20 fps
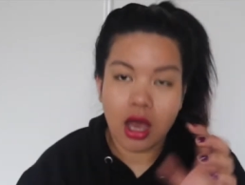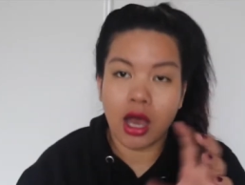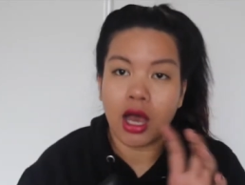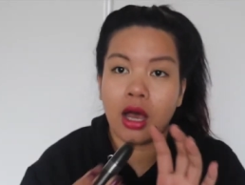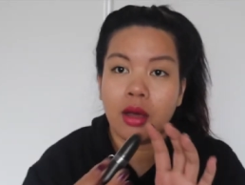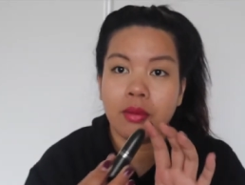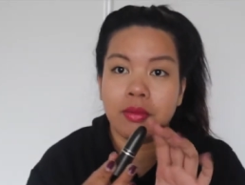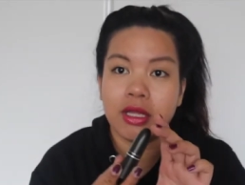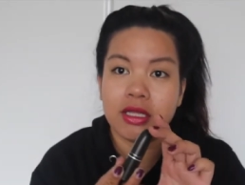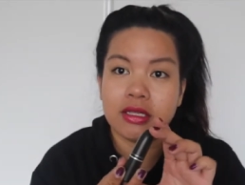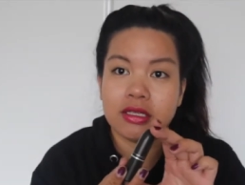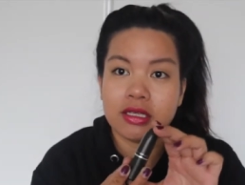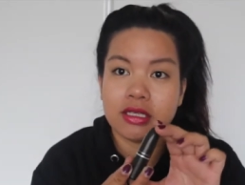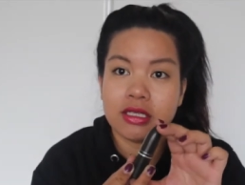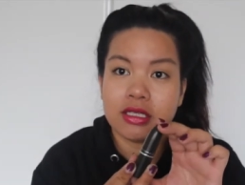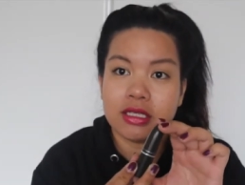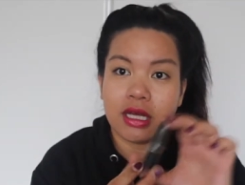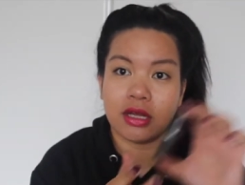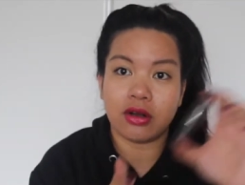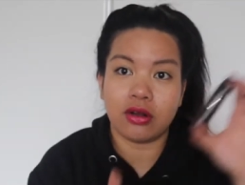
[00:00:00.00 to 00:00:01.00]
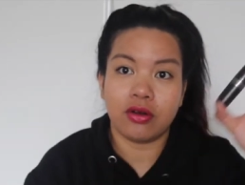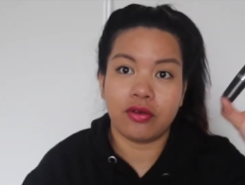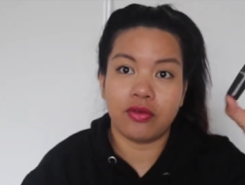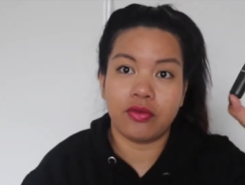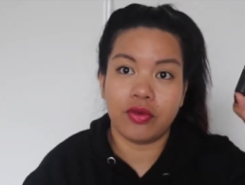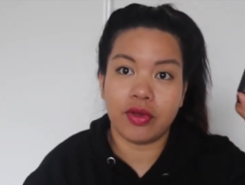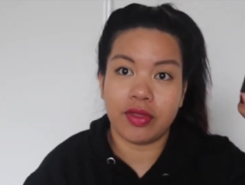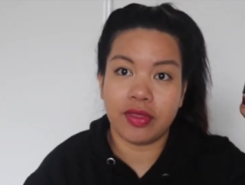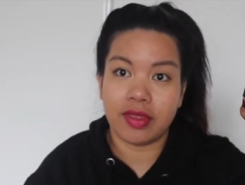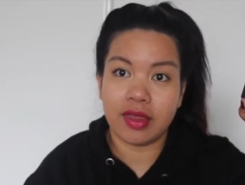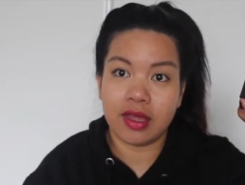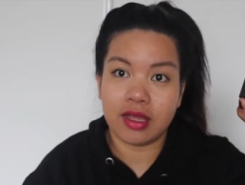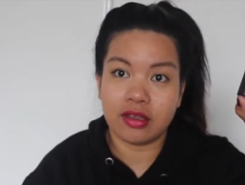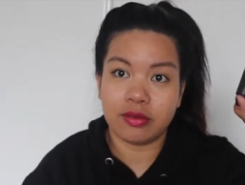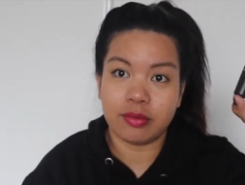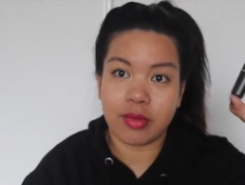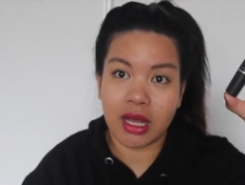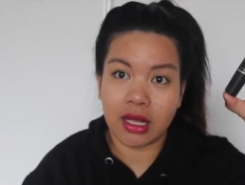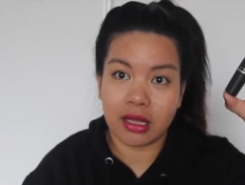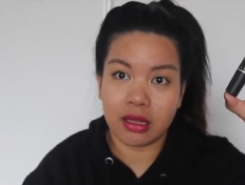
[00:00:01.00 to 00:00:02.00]
Um, let's just start off with
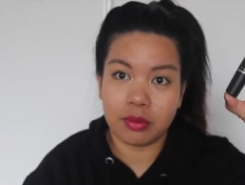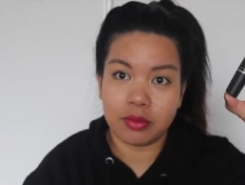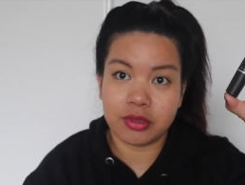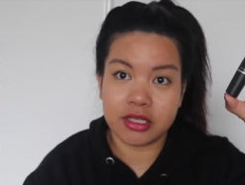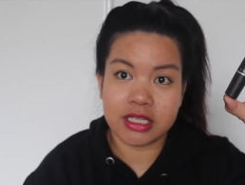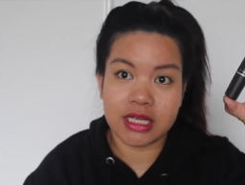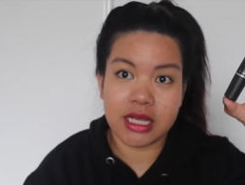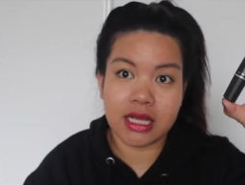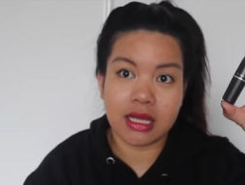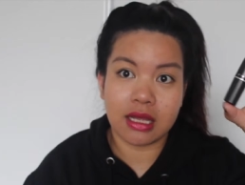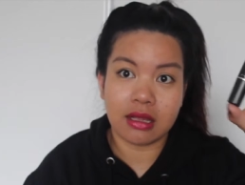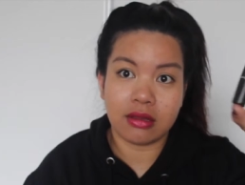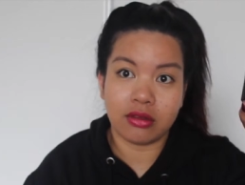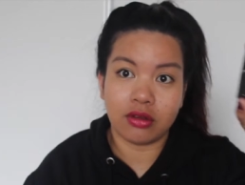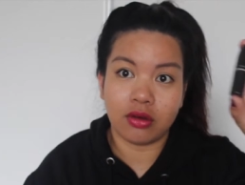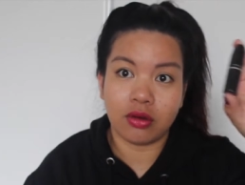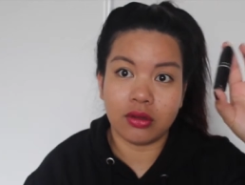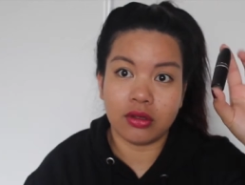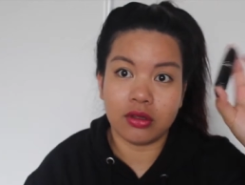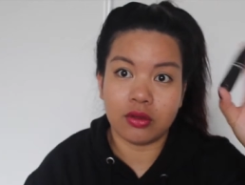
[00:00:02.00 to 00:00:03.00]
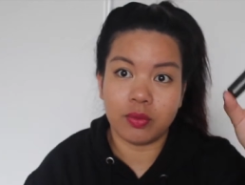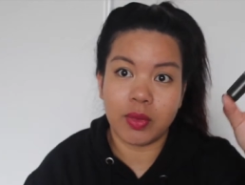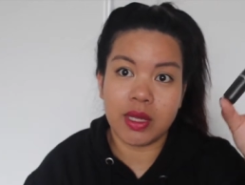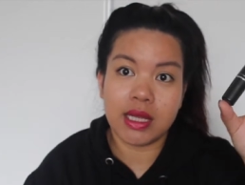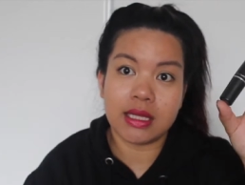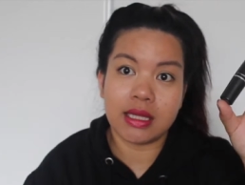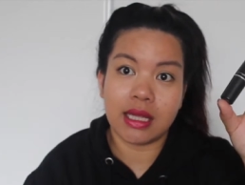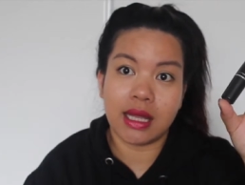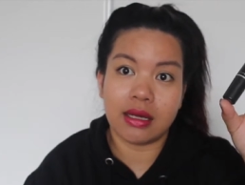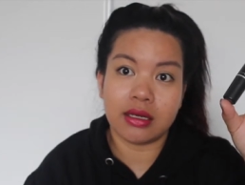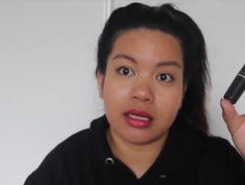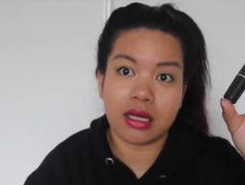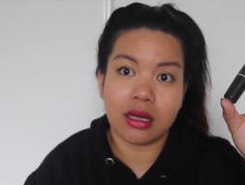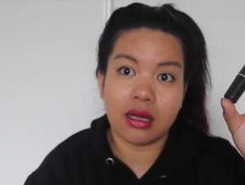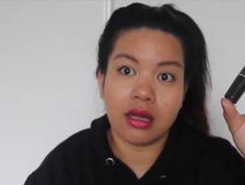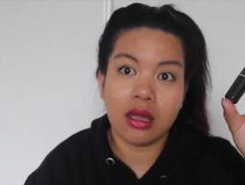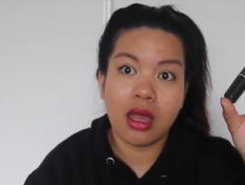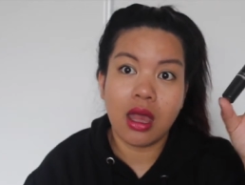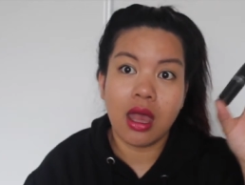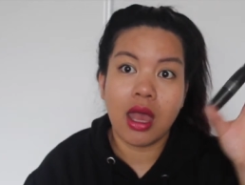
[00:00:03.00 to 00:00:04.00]
this MAC lipstick. It's called Speak
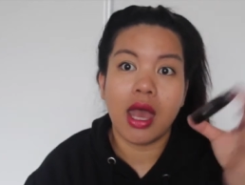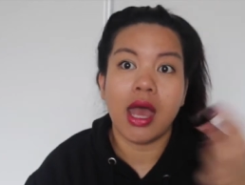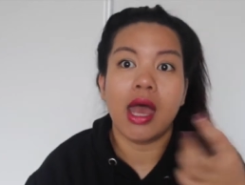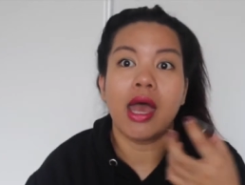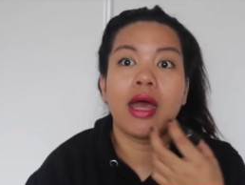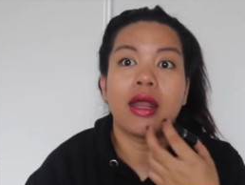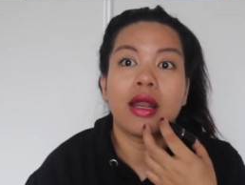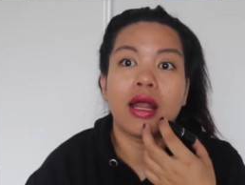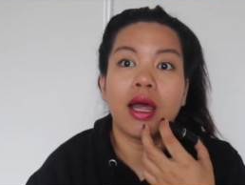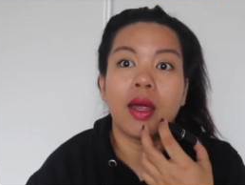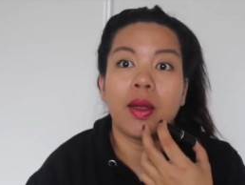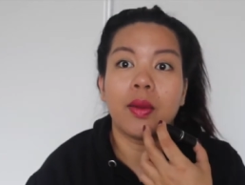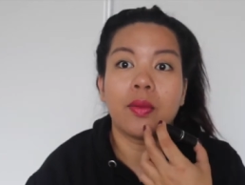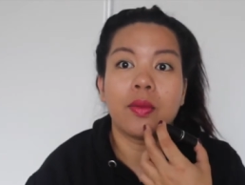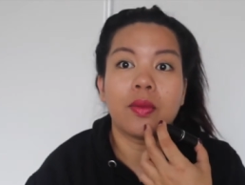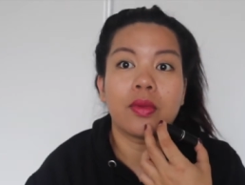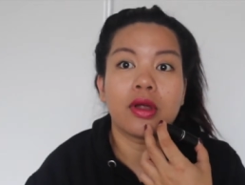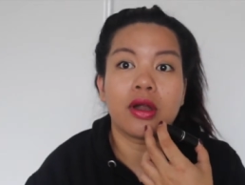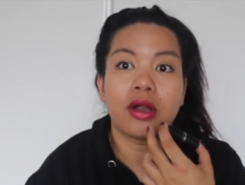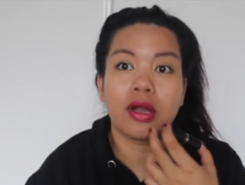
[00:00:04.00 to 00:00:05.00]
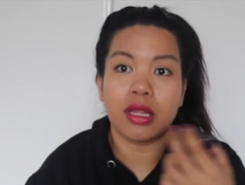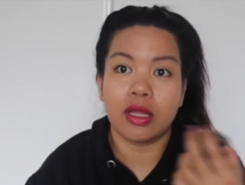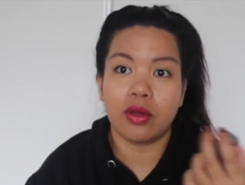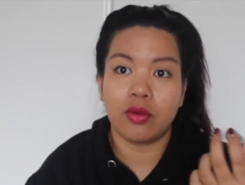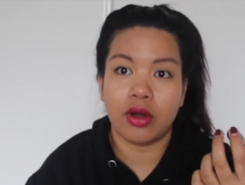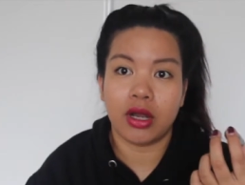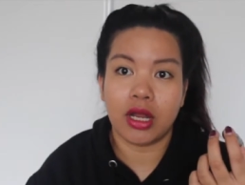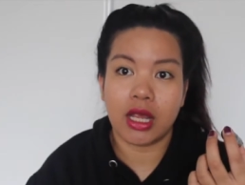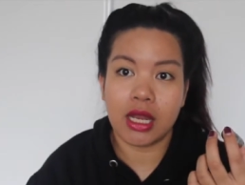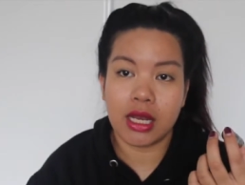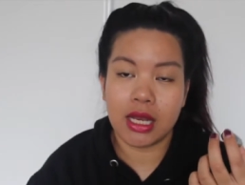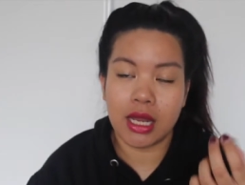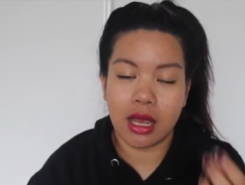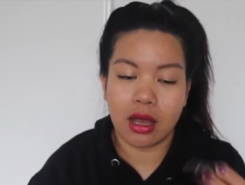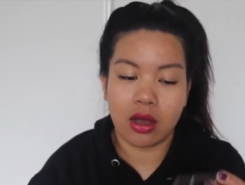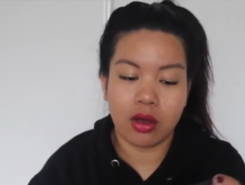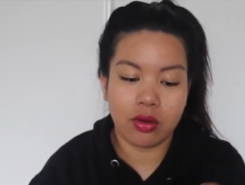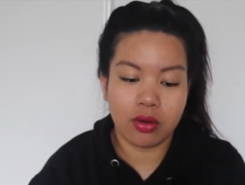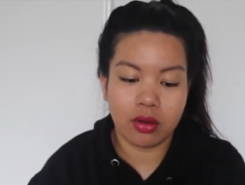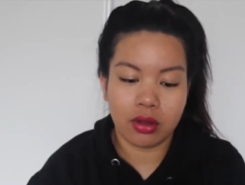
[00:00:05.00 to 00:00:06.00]
Louder and I'm currently wearing it
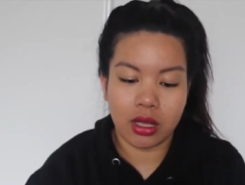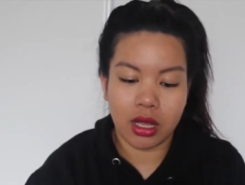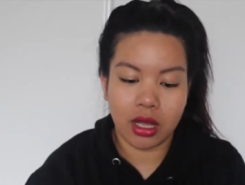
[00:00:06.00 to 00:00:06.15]
now.